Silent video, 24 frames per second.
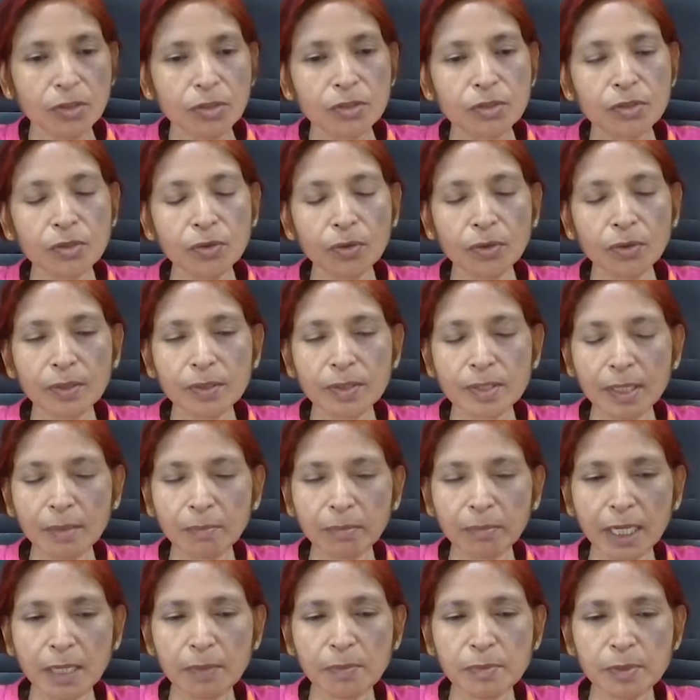So
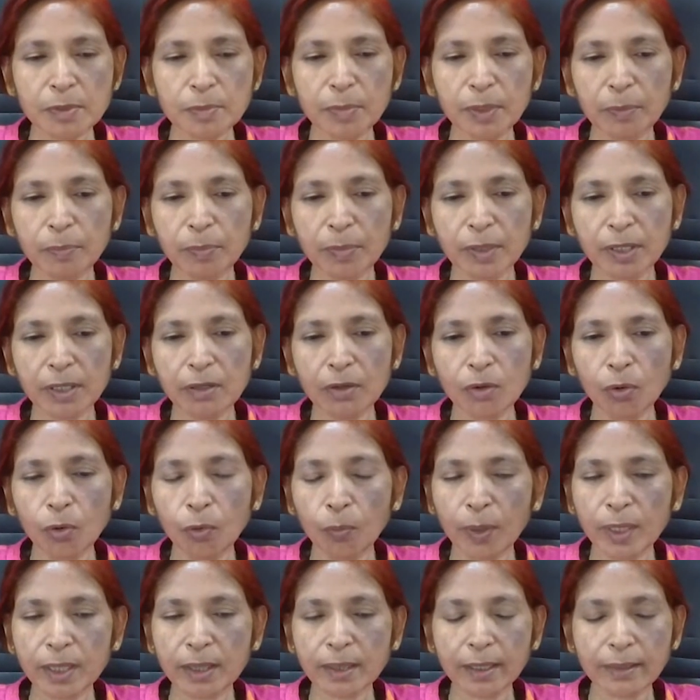sometimes people
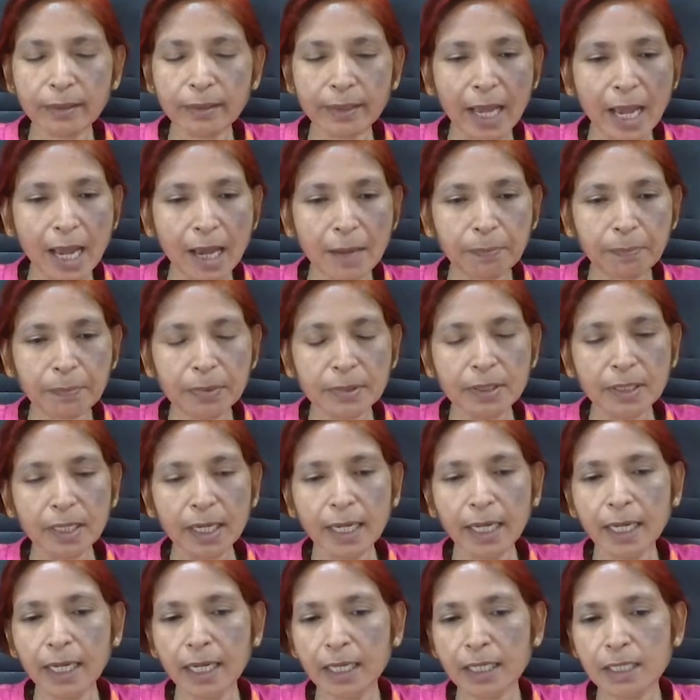open the tap
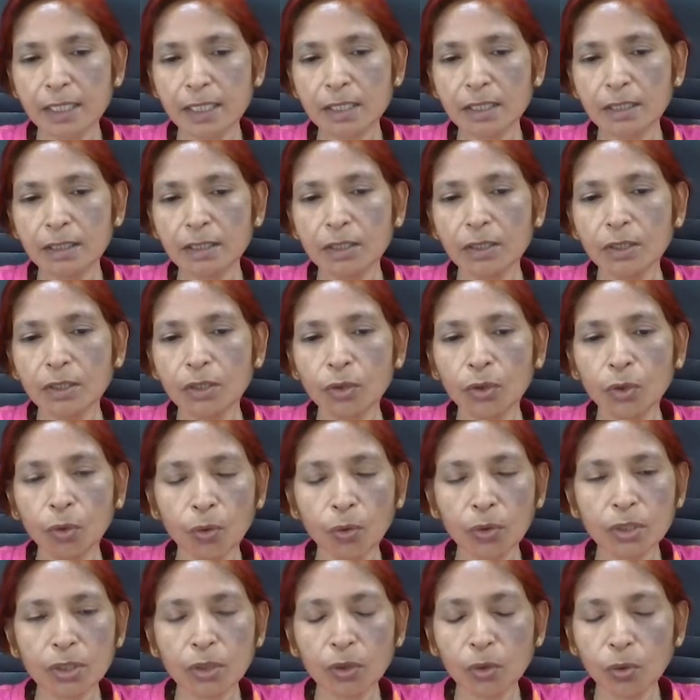and
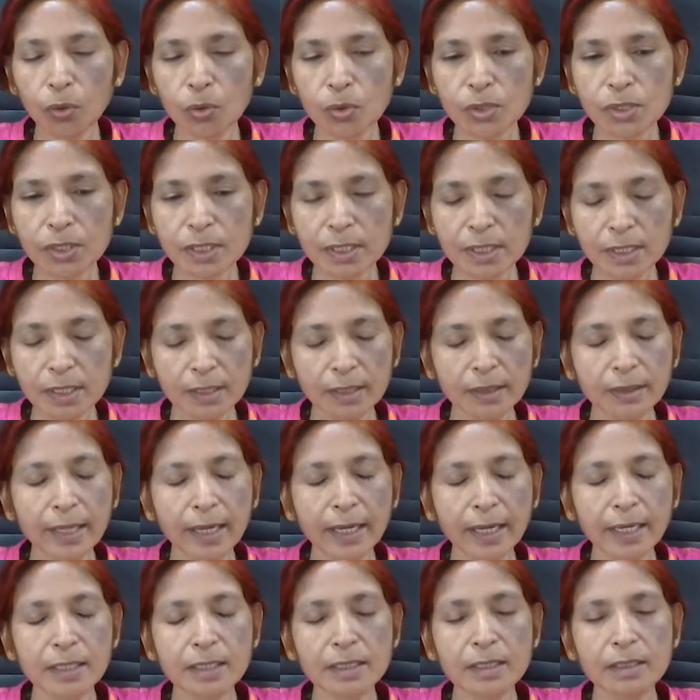don't close
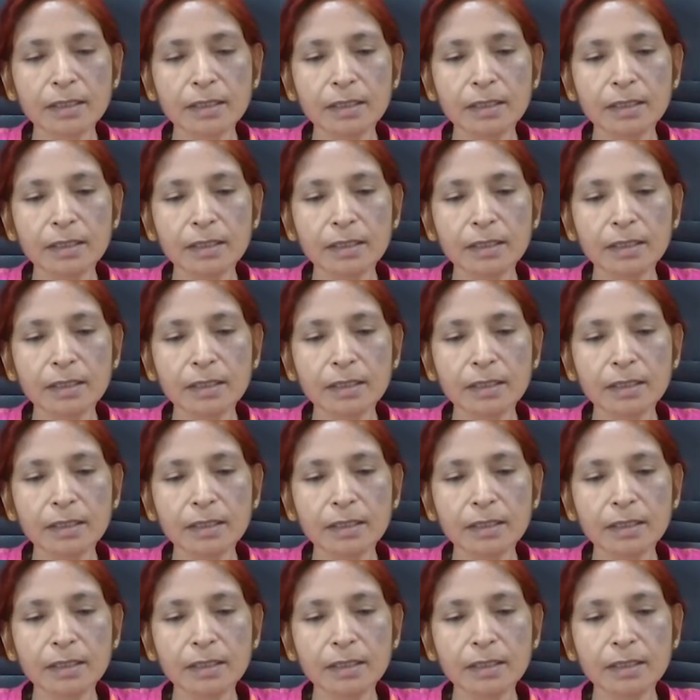that